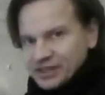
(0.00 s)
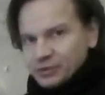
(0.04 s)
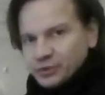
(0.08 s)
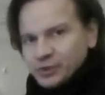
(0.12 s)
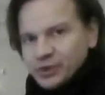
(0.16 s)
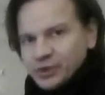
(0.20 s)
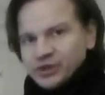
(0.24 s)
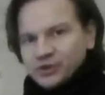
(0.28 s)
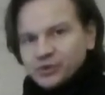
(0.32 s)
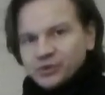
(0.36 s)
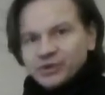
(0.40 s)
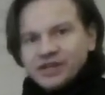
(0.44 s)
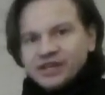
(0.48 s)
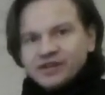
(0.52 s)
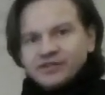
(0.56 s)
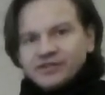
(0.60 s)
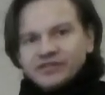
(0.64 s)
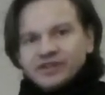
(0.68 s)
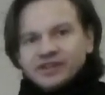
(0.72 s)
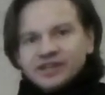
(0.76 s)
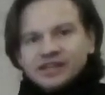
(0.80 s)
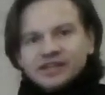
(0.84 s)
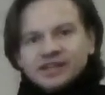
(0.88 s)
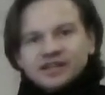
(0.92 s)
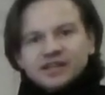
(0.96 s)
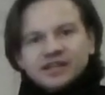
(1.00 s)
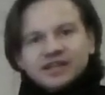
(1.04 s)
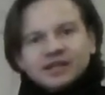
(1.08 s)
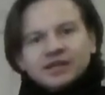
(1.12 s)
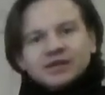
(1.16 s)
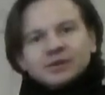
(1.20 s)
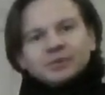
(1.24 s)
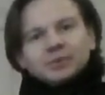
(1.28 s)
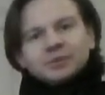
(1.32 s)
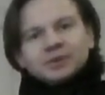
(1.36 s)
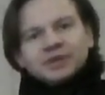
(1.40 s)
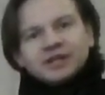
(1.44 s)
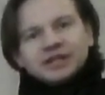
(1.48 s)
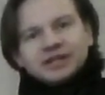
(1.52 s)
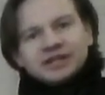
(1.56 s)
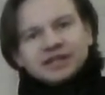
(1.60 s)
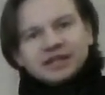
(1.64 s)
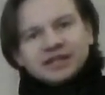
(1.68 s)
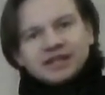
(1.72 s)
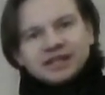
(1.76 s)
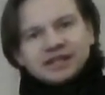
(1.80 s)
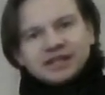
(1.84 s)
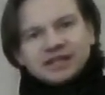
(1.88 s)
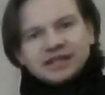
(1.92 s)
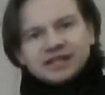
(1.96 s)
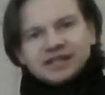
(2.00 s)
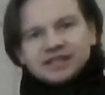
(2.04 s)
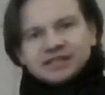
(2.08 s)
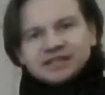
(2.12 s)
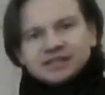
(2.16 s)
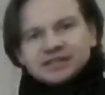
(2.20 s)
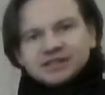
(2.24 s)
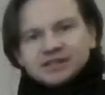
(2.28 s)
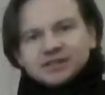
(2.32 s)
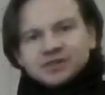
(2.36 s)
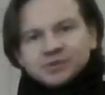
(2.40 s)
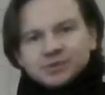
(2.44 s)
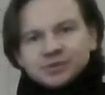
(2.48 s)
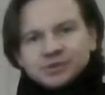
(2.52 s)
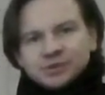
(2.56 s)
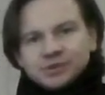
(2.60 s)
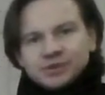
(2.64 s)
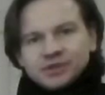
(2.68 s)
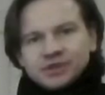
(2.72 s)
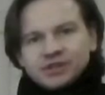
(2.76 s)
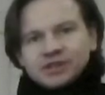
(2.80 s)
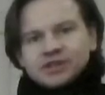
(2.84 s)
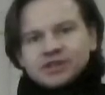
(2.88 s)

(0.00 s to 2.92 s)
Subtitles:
And why do you have that? Well, that is to